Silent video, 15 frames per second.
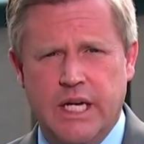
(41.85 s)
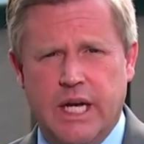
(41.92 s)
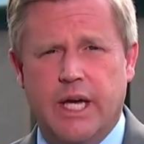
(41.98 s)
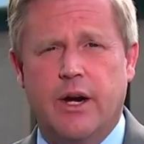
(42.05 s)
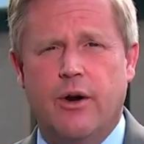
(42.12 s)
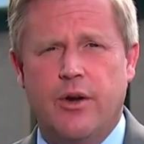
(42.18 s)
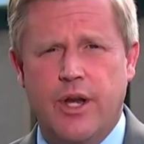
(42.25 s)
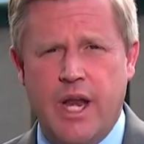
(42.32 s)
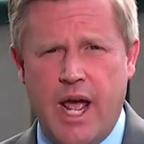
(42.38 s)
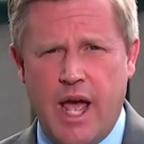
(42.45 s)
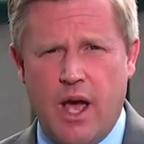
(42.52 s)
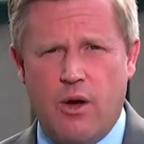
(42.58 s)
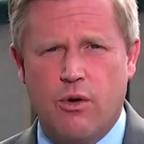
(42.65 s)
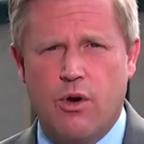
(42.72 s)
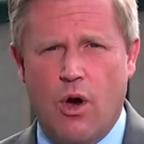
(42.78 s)
and are
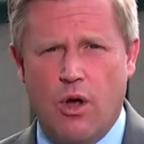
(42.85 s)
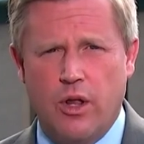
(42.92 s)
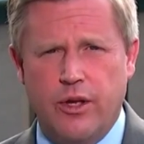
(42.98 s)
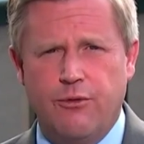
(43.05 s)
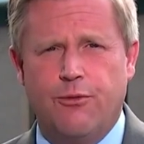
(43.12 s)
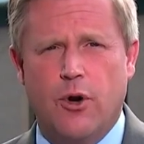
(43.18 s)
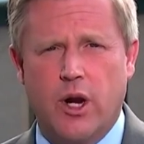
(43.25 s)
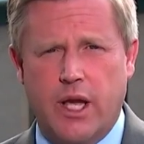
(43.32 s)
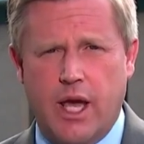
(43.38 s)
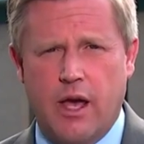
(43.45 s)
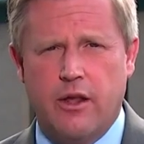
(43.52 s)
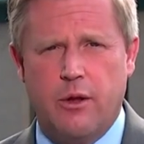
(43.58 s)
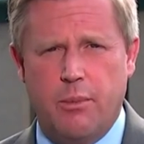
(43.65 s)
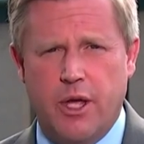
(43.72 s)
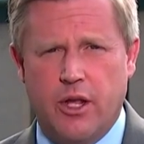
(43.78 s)
now calling for
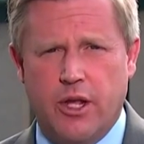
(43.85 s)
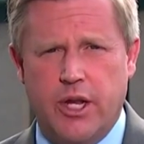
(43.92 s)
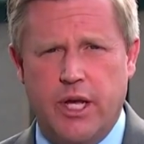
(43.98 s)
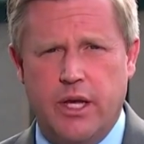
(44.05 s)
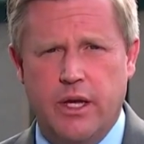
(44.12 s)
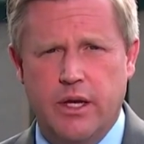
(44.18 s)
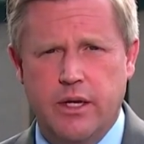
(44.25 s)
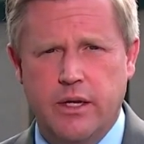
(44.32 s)
accountability.